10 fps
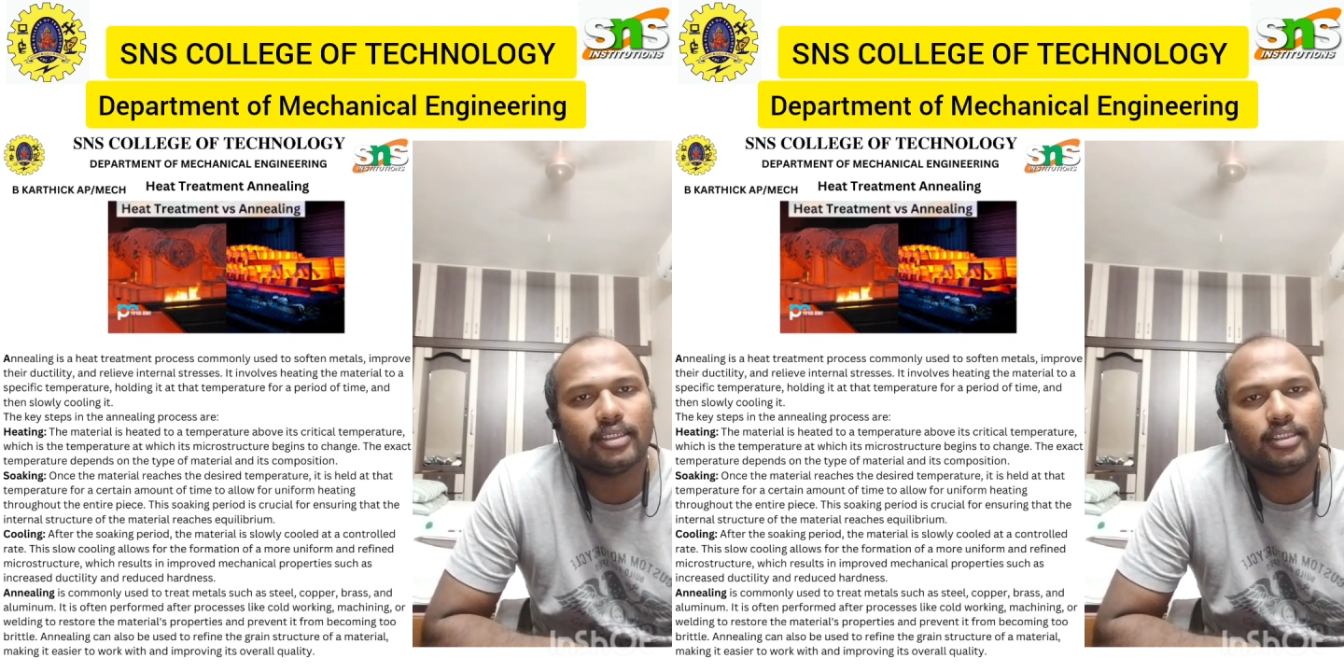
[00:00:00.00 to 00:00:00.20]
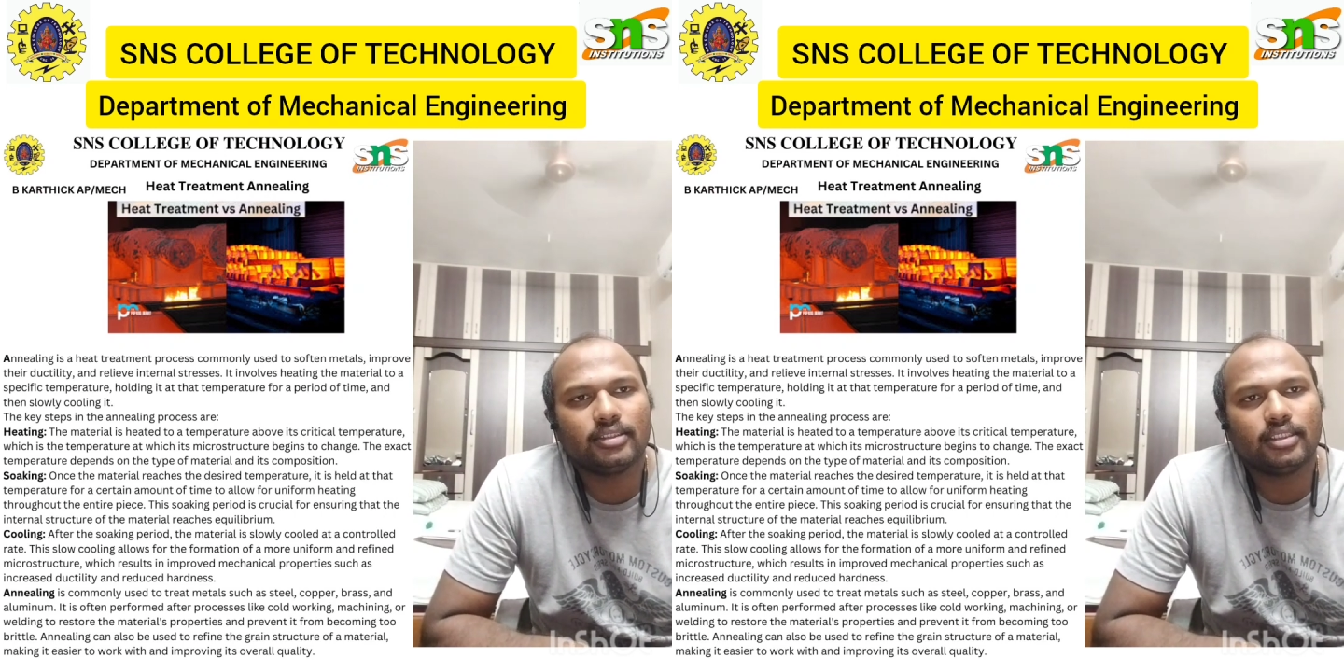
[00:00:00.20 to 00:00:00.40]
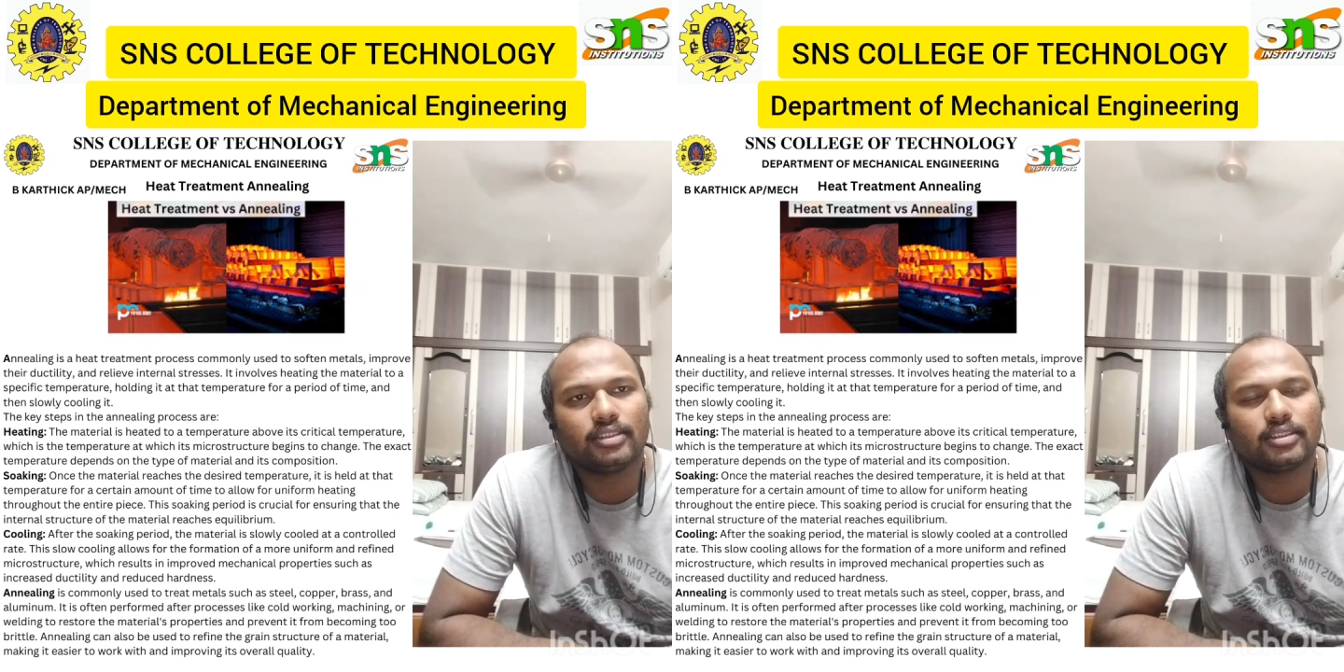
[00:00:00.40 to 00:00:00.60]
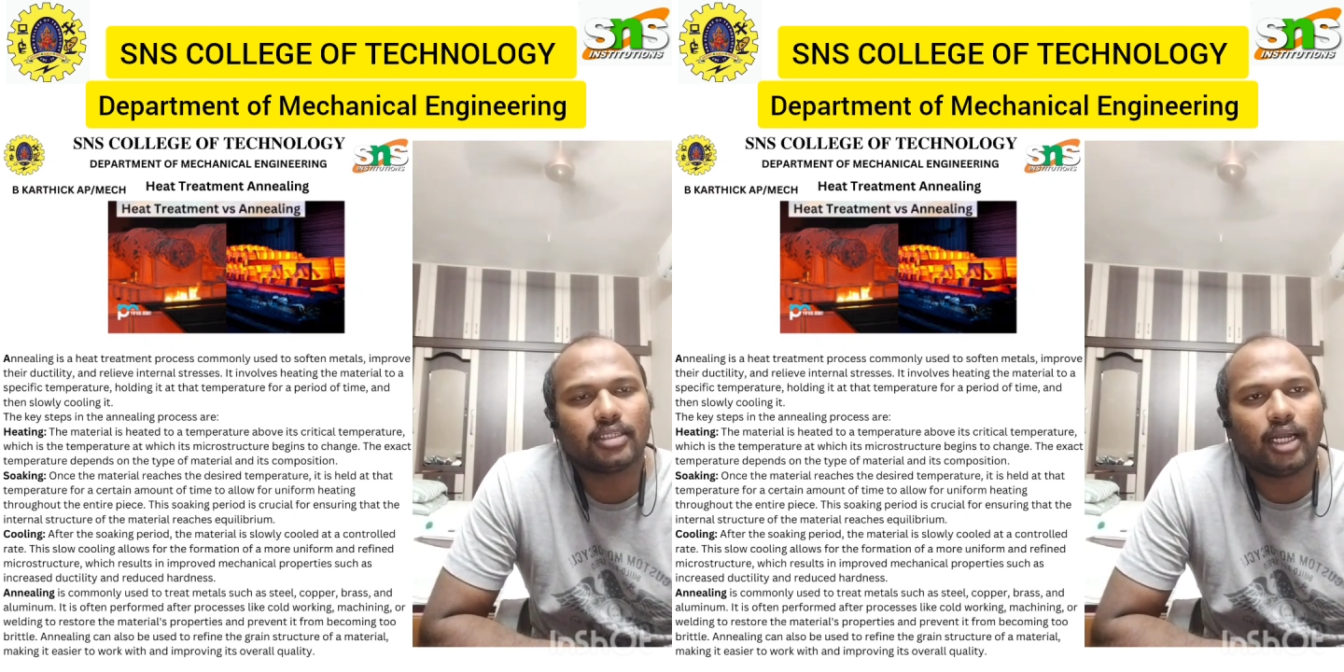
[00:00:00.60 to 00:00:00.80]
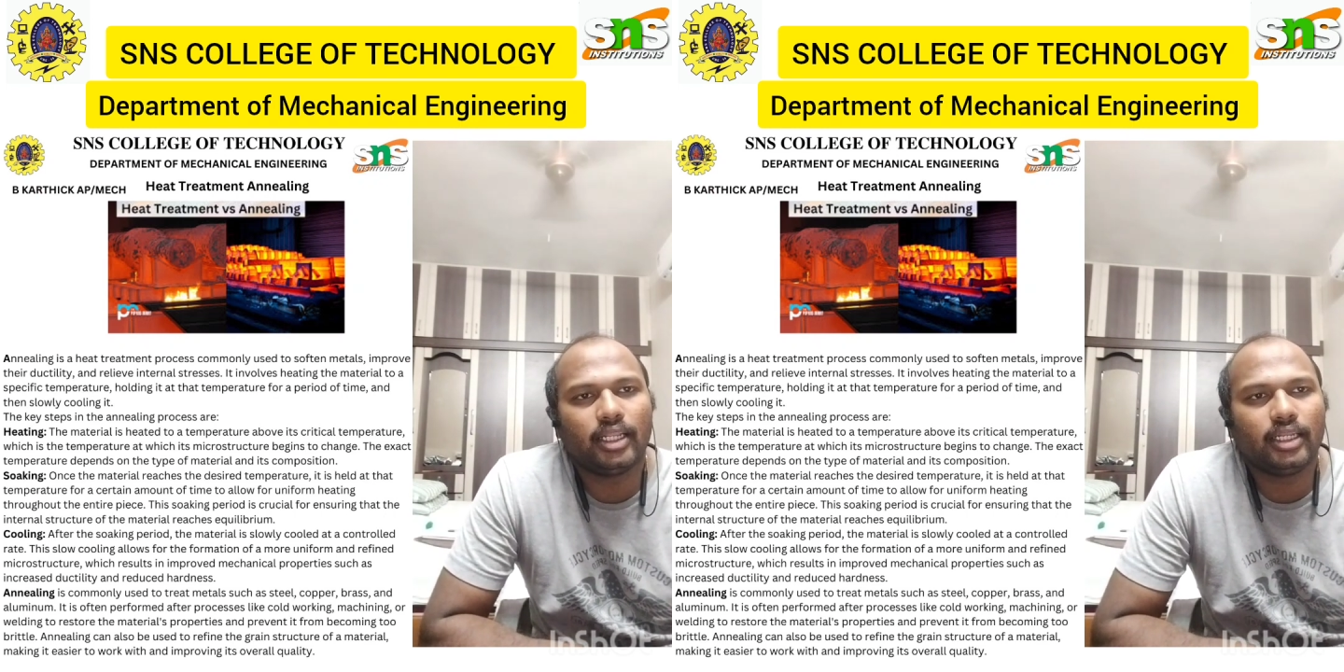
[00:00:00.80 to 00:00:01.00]
In this
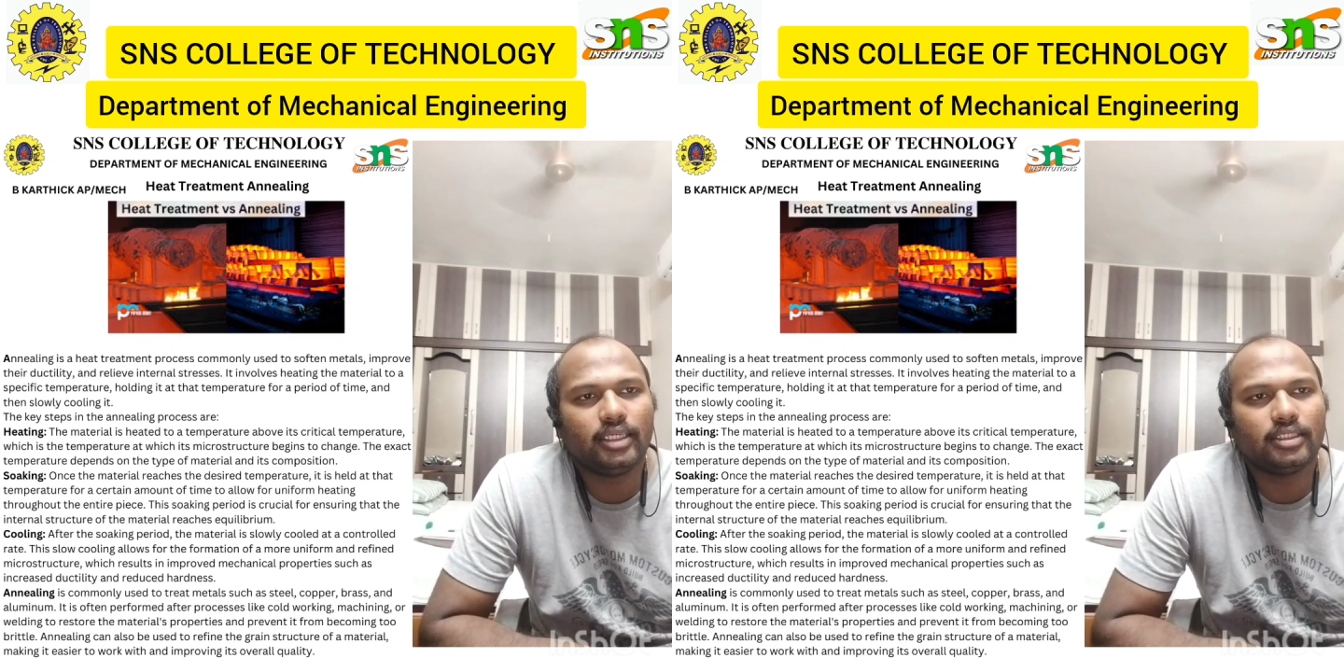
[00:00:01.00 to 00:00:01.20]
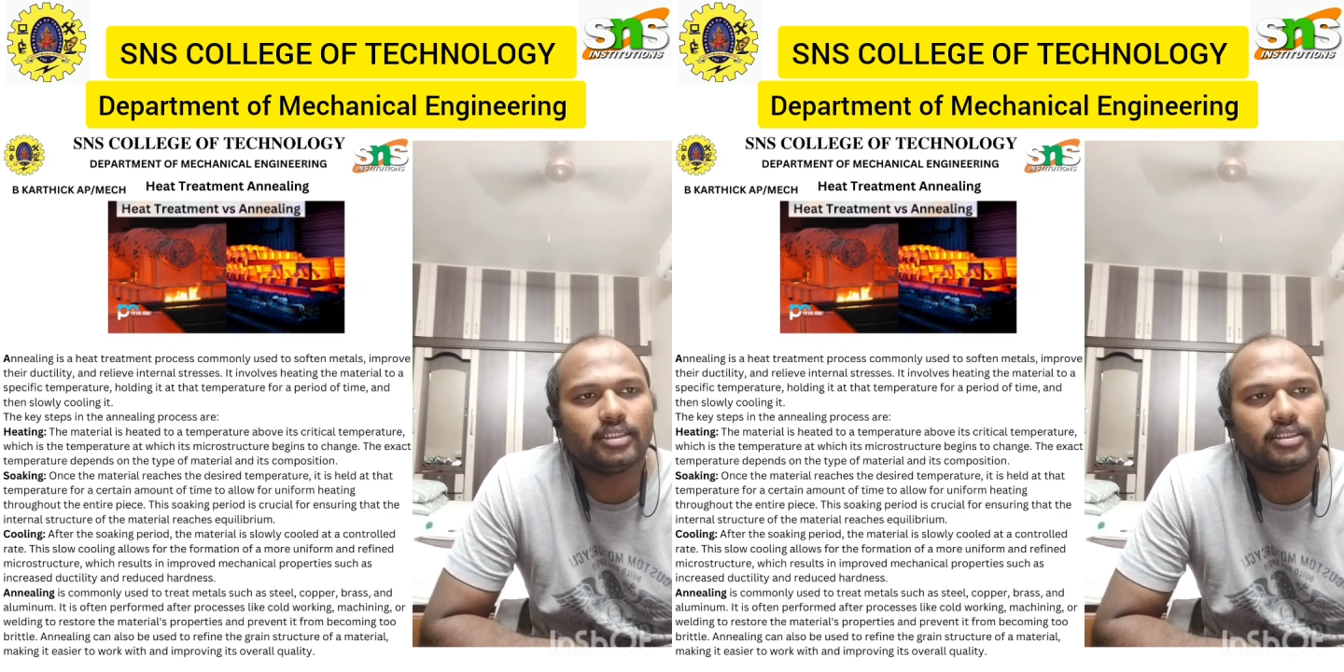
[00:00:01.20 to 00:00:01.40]
annealing,